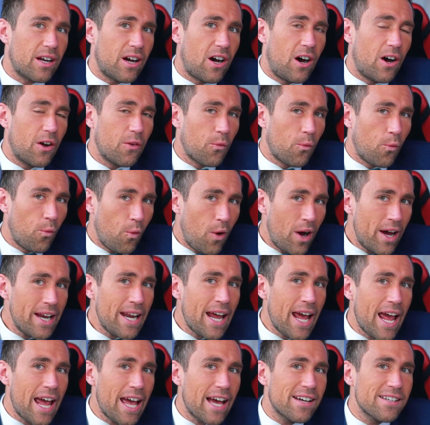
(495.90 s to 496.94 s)
on one
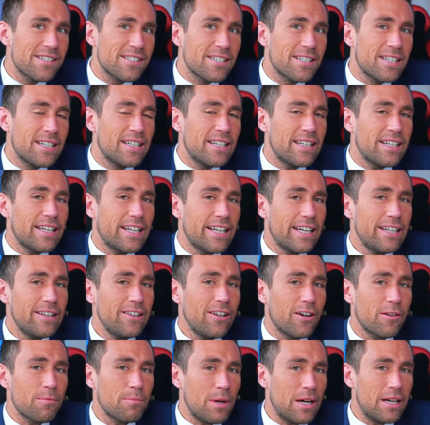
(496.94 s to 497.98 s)
hand,
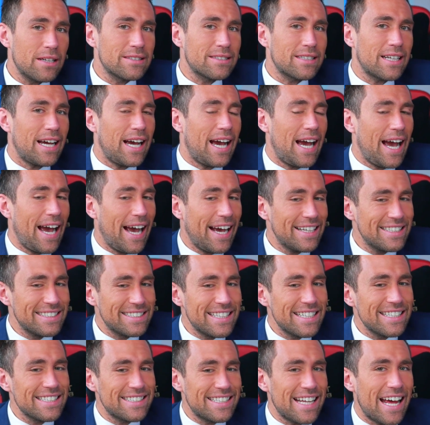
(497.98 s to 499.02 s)
Elon Musk has
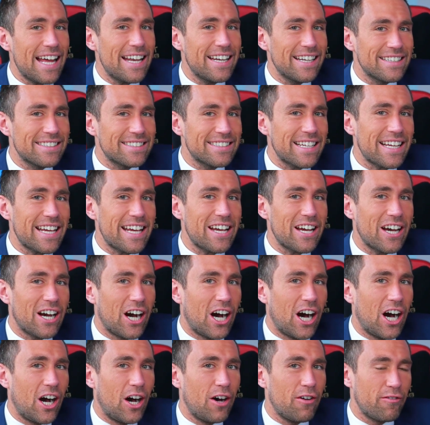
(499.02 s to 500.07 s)
this tendency
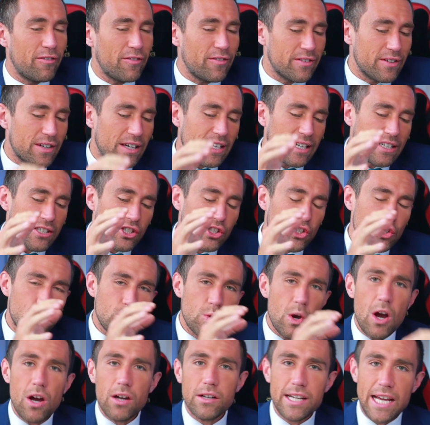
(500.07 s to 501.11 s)
of
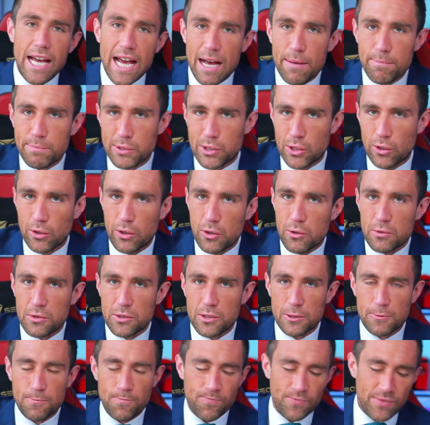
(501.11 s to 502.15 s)
strong
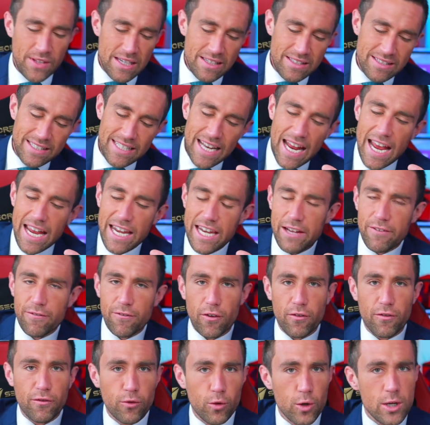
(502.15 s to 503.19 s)
absolutes standing
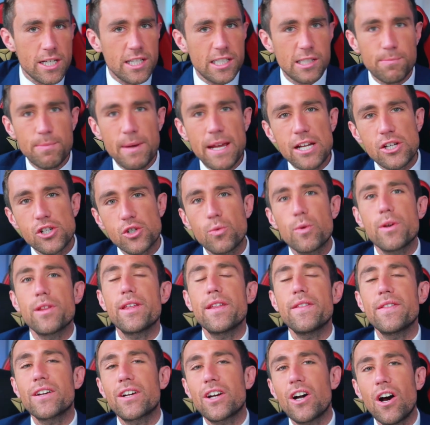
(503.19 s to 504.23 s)
for free speech
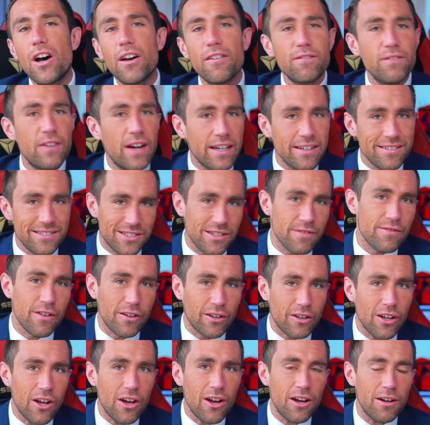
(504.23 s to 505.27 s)
within the confines of the
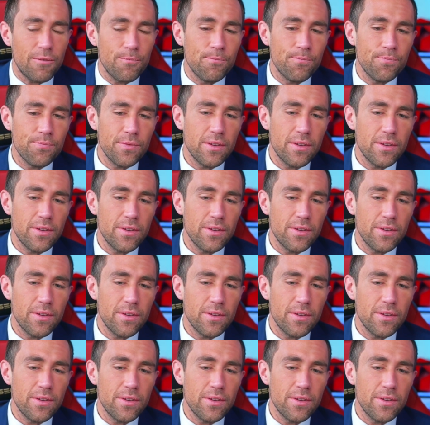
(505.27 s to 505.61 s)
law,